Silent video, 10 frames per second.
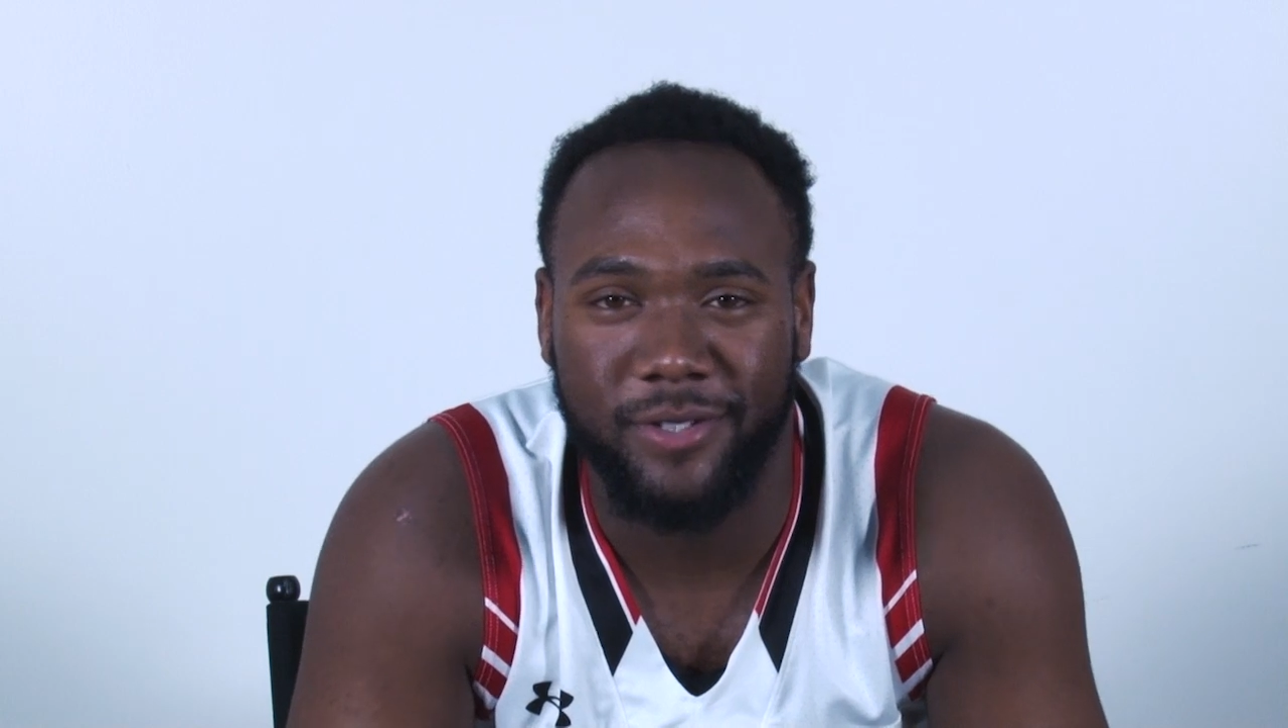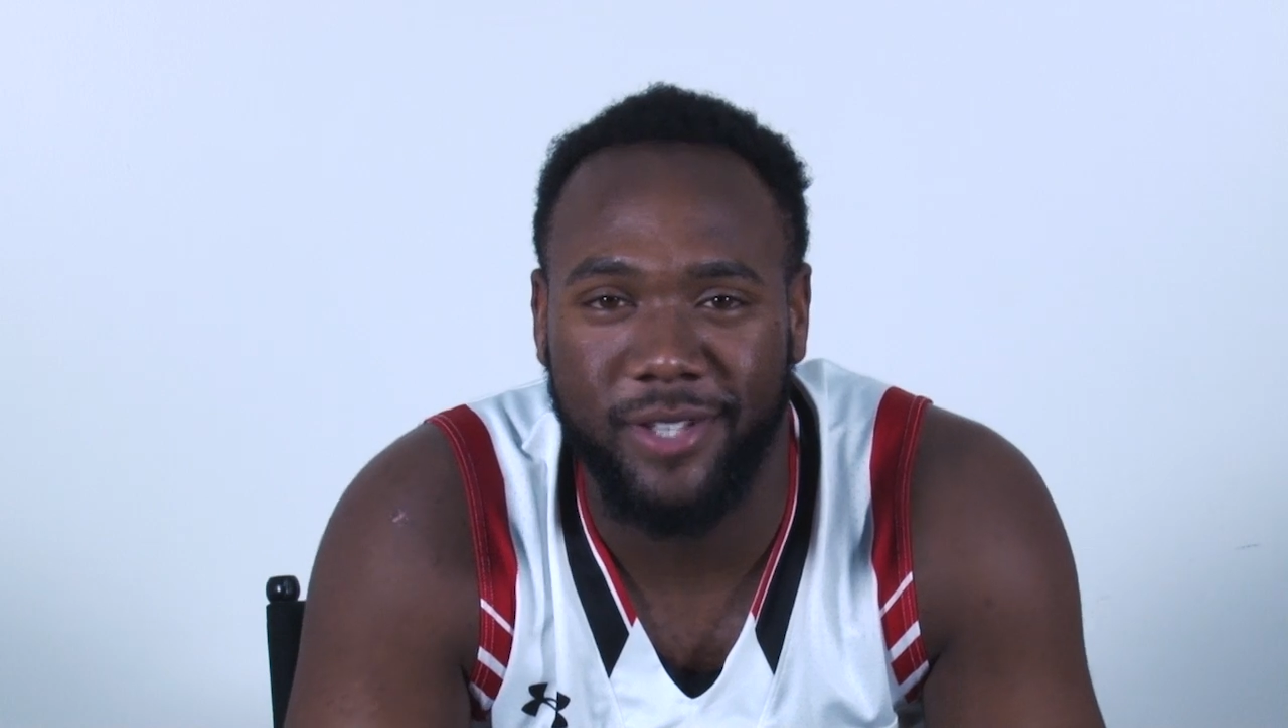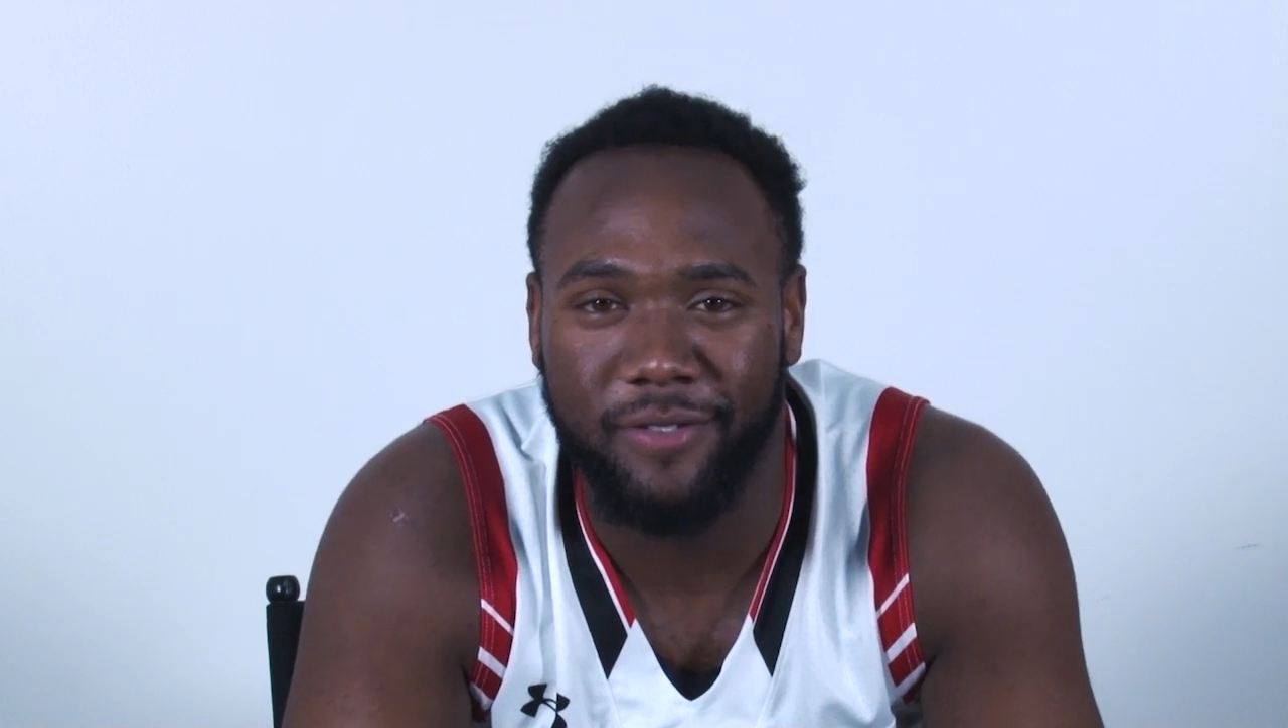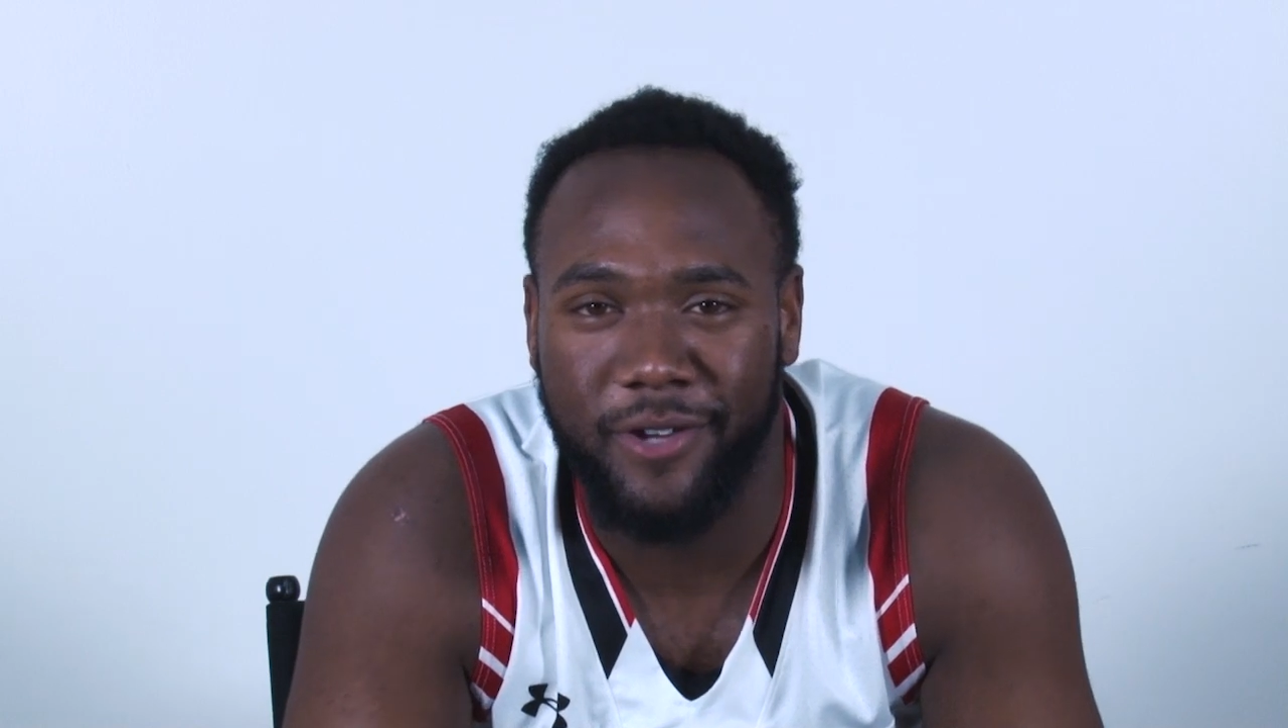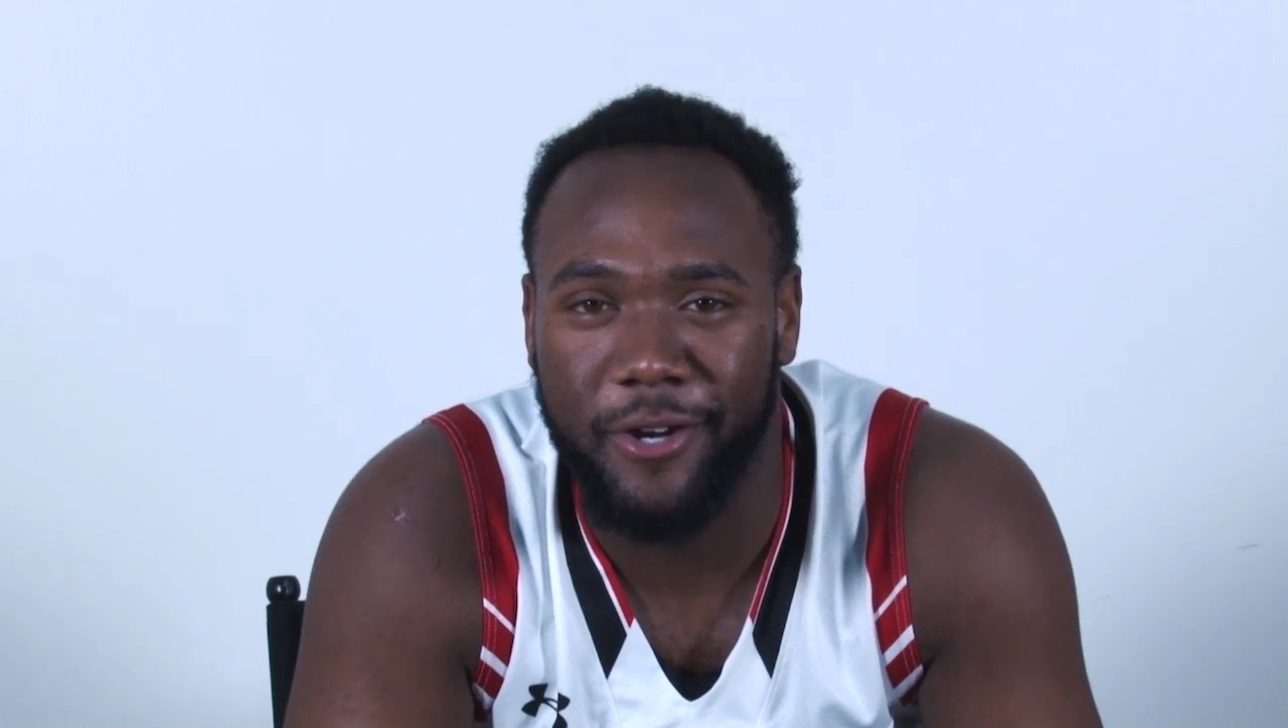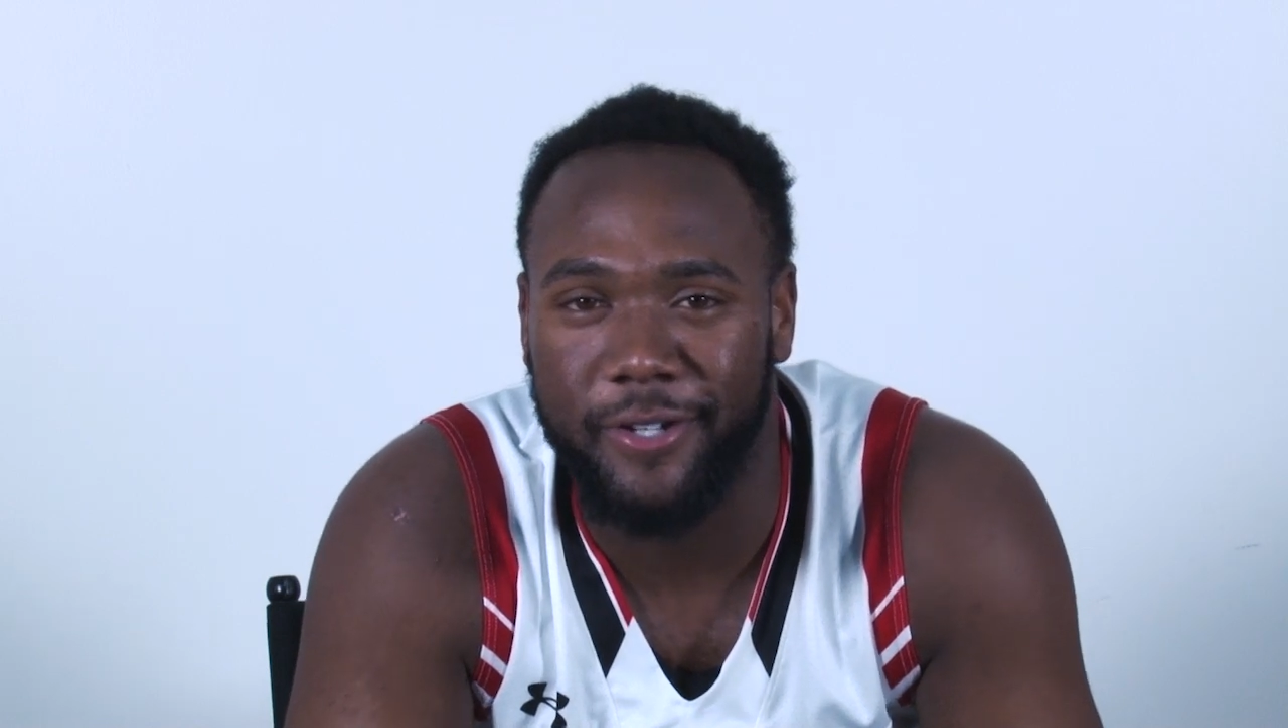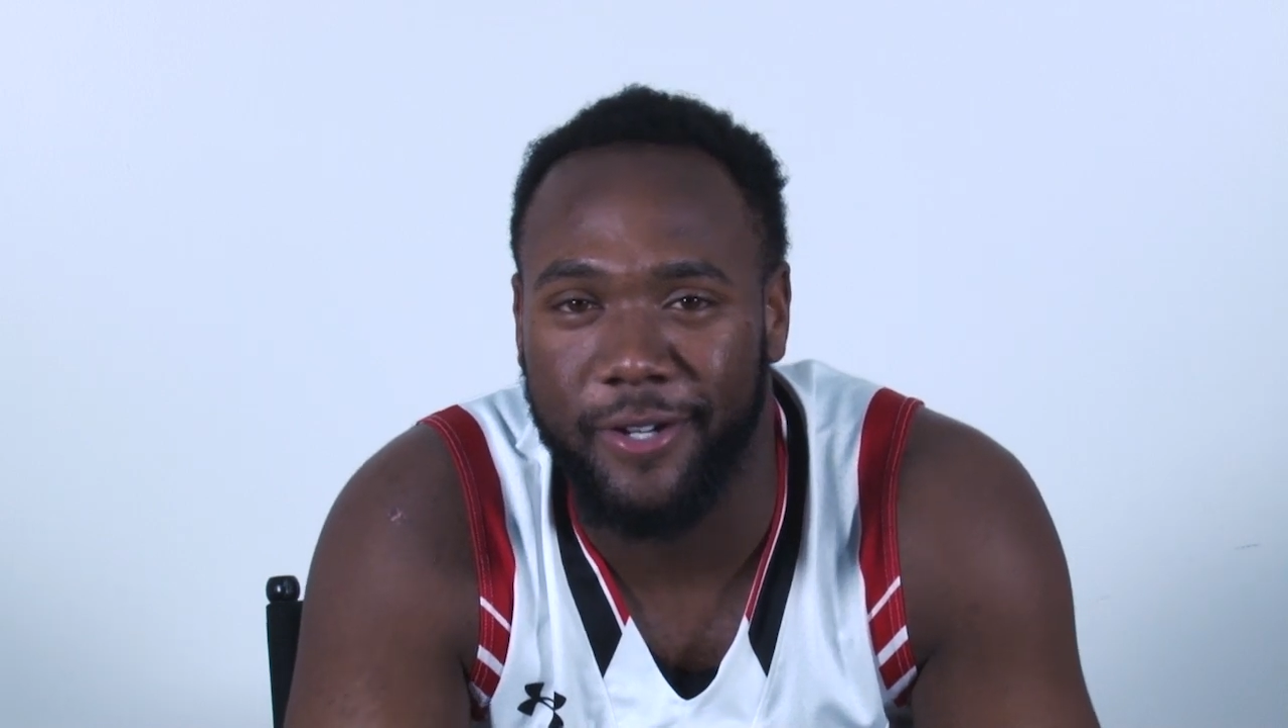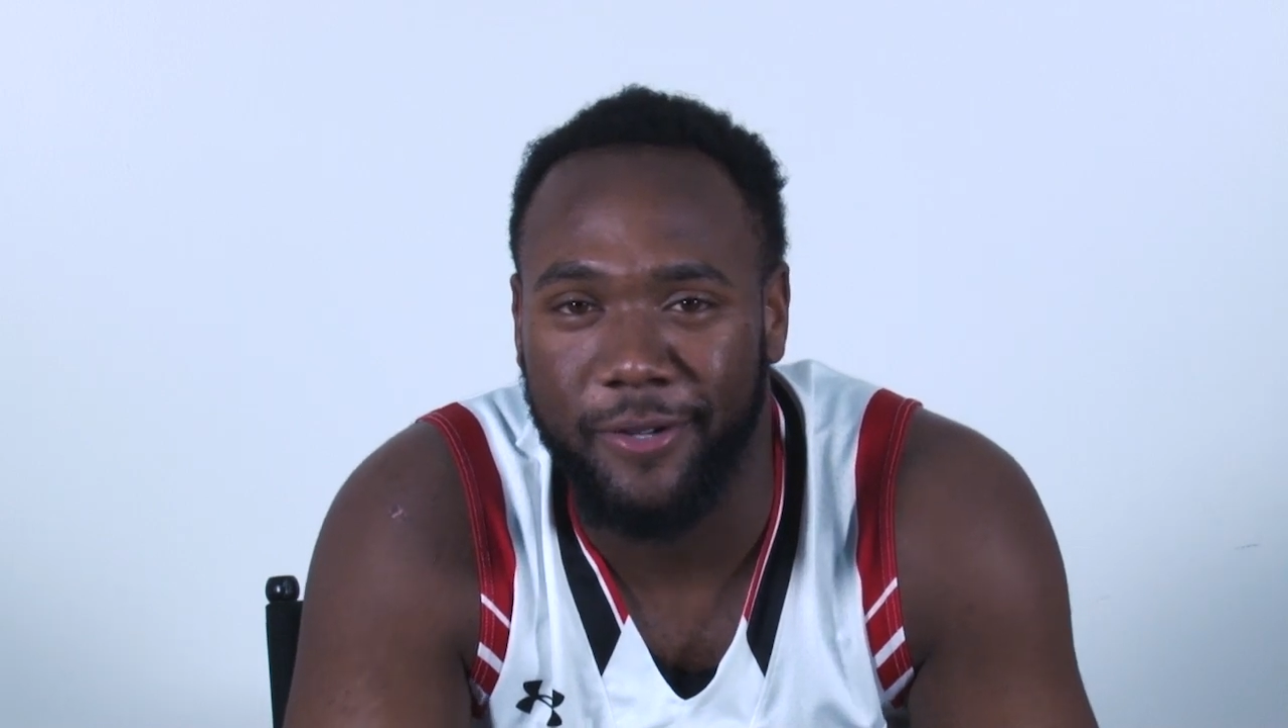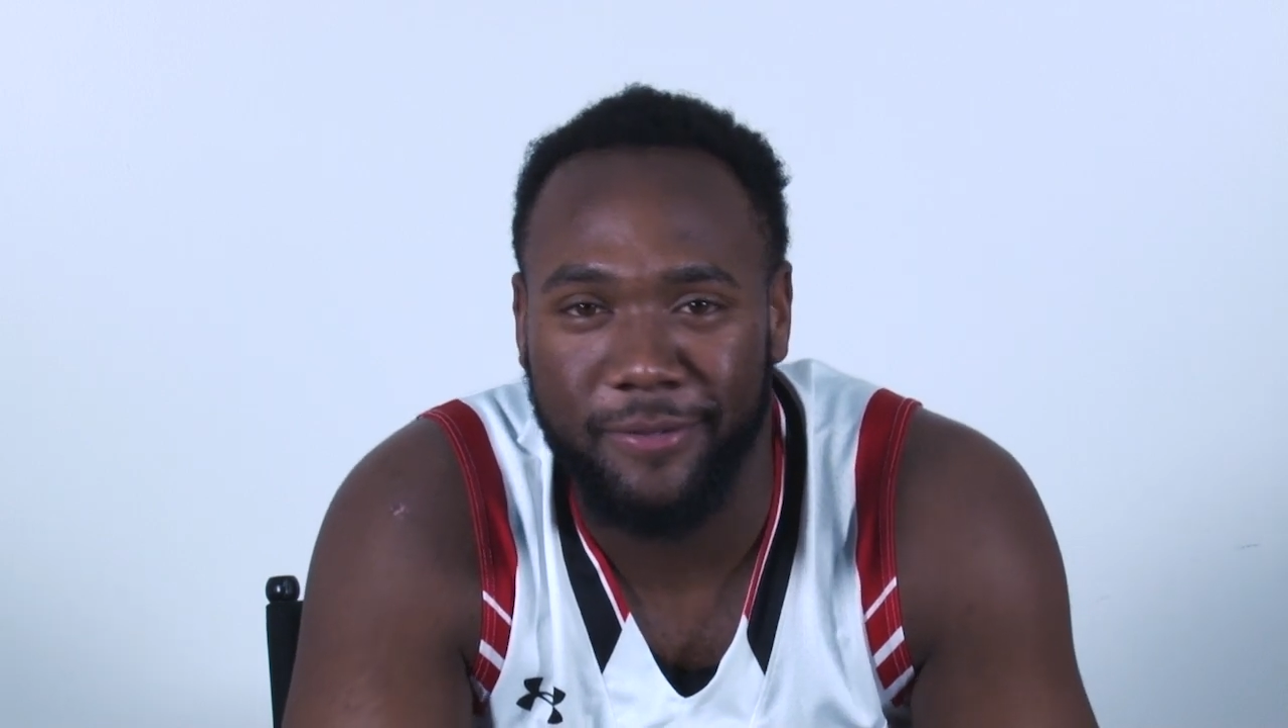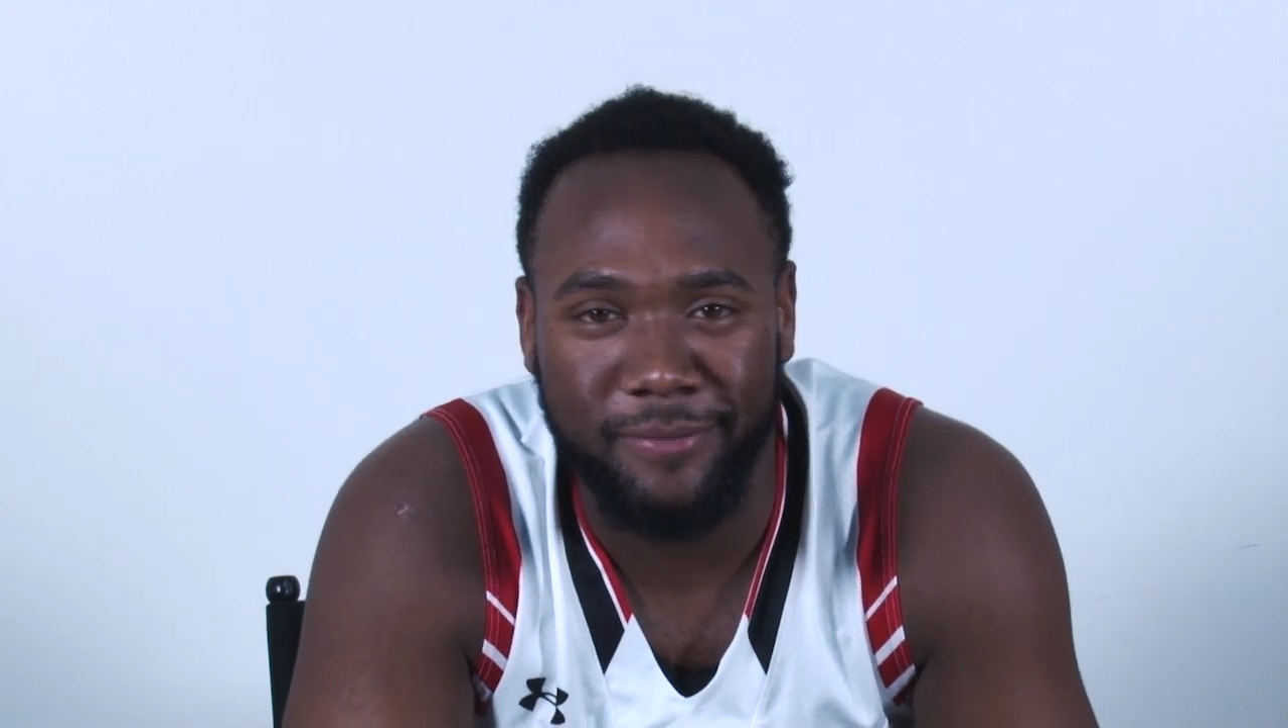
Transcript: Steph Curry now.